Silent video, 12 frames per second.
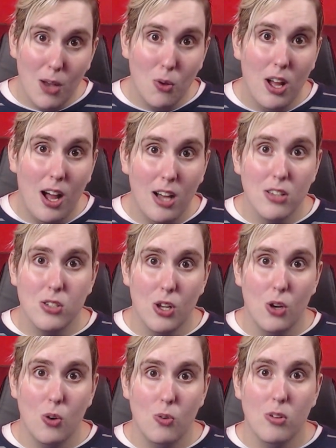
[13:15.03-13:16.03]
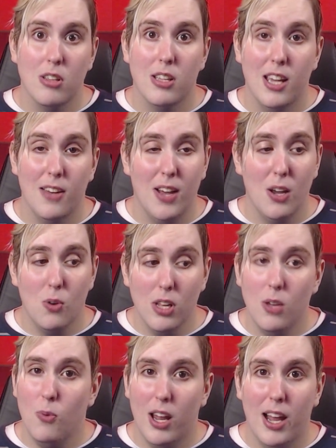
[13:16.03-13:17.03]
I will also, if I
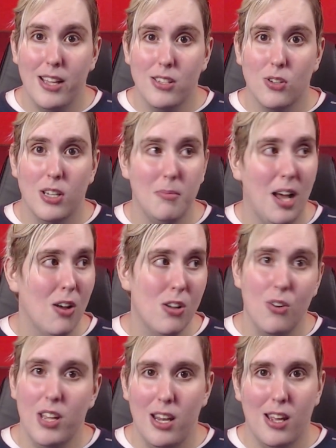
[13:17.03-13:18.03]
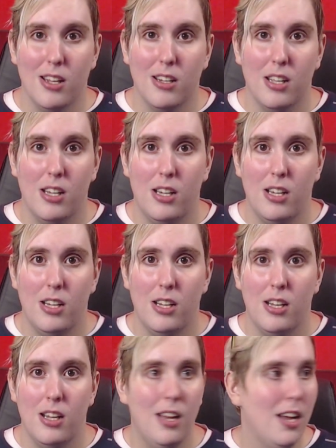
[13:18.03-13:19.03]
really want ice cream, I'll go get it.
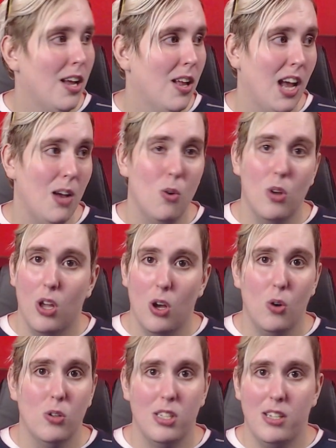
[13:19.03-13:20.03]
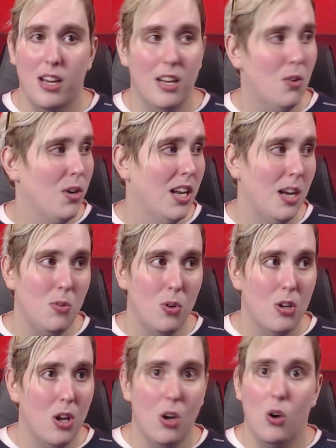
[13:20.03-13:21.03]
I will go to Dairy Queen. I
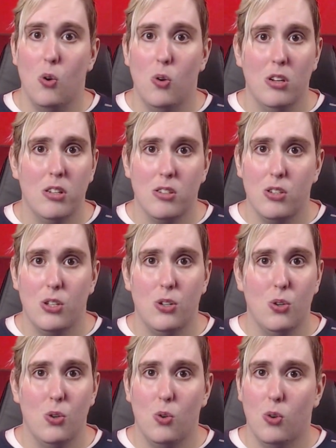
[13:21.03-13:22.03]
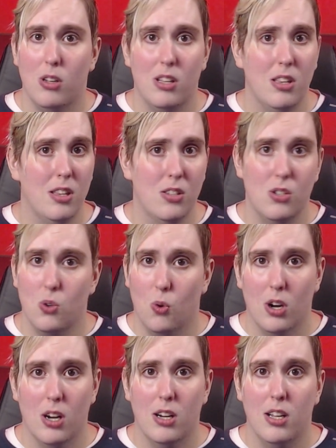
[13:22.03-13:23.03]
will go to the
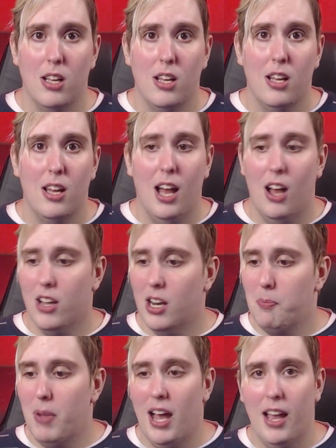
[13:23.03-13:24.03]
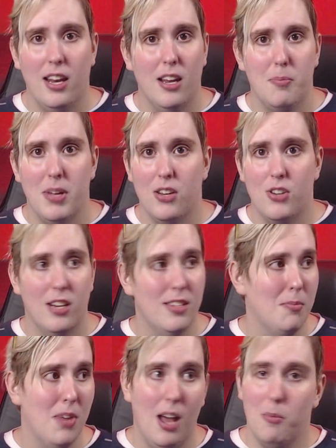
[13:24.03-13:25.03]
store. I'll get a pint of Ben &
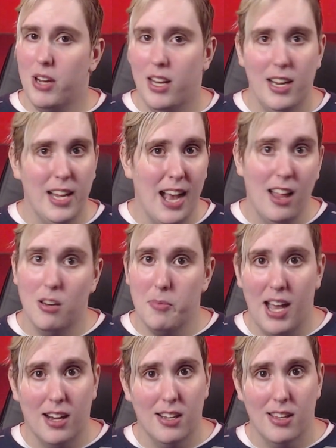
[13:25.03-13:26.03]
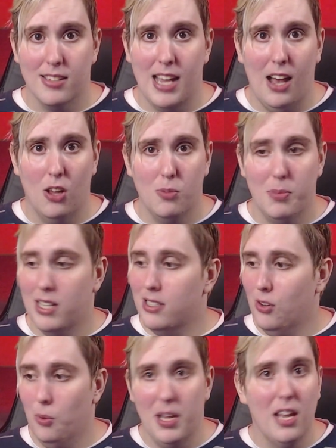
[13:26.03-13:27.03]
Jerry's. I'm not bringing a gallon back to this house
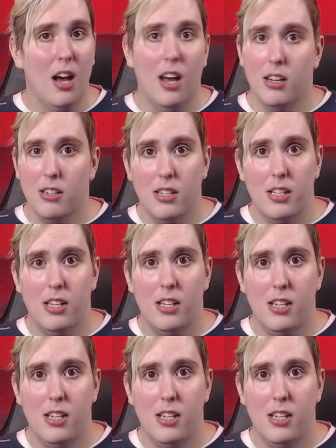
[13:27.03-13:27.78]
because it'll be gone.